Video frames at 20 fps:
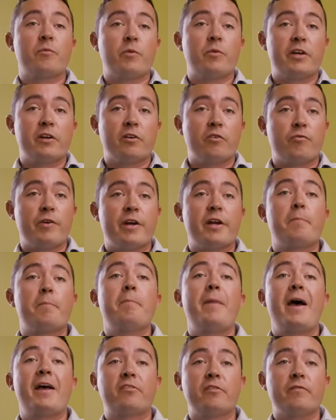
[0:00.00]
we can create a
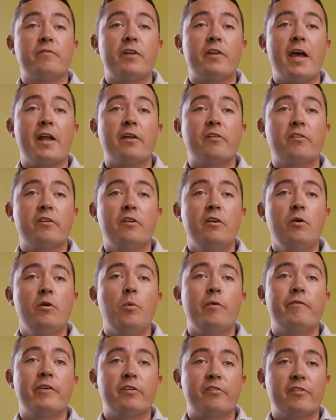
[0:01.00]
massive dent
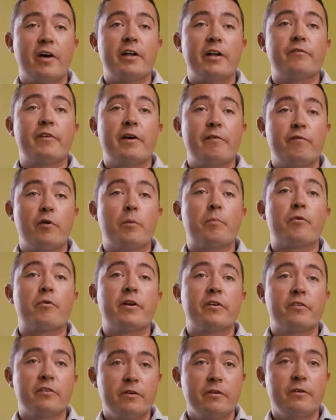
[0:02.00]
within side of that footprint.